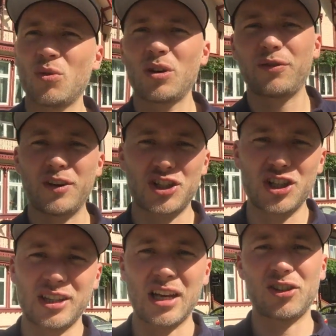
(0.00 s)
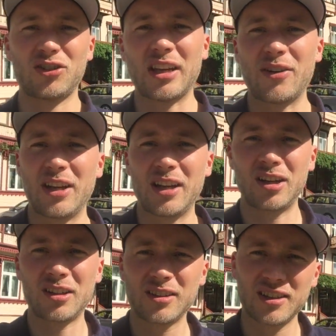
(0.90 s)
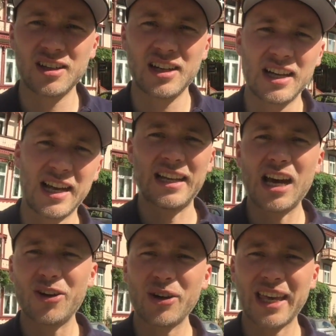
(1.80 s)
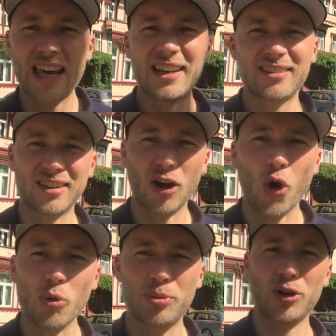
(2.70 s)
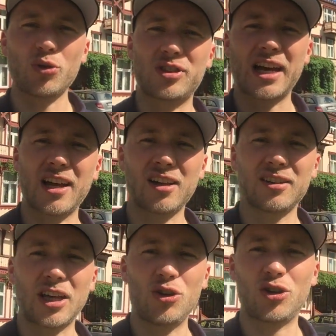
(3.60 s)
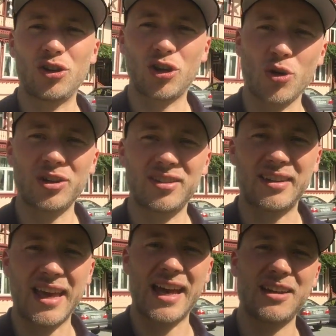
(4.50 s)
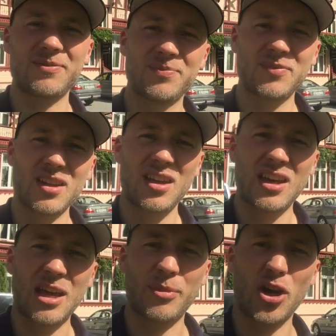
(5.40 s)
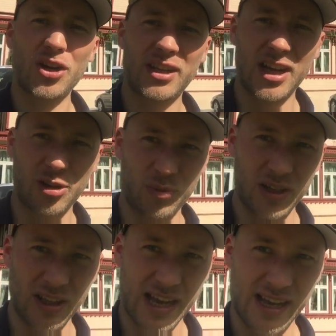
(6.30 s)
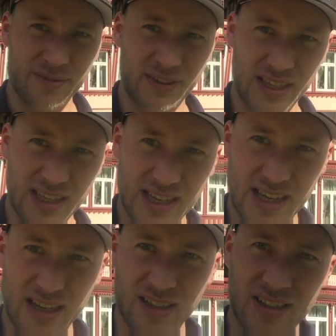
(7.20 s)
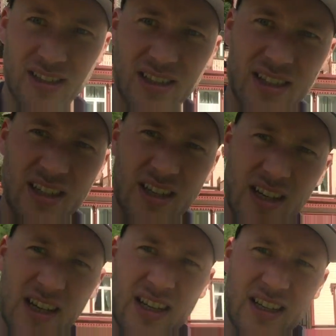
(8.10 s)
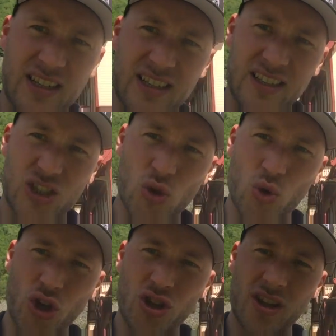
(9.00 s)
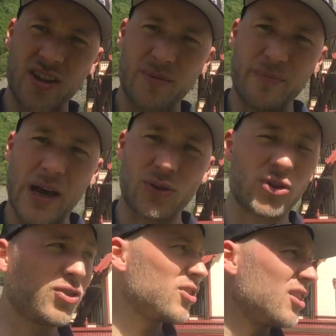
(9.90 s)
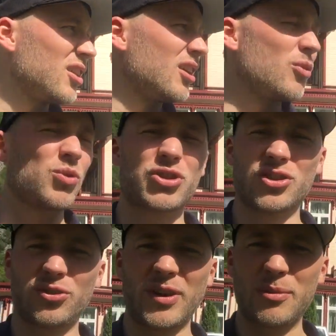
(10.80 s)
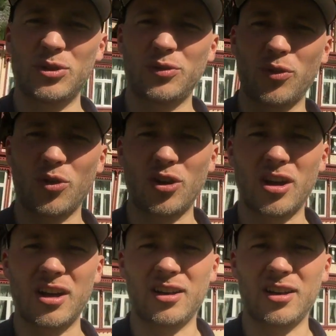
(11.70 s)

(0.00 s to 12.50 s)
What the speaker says: went fishing just down here, and now again it's an open hotel that you can go and stay at. And behind here we'll have the Slogen mountain, which is famous for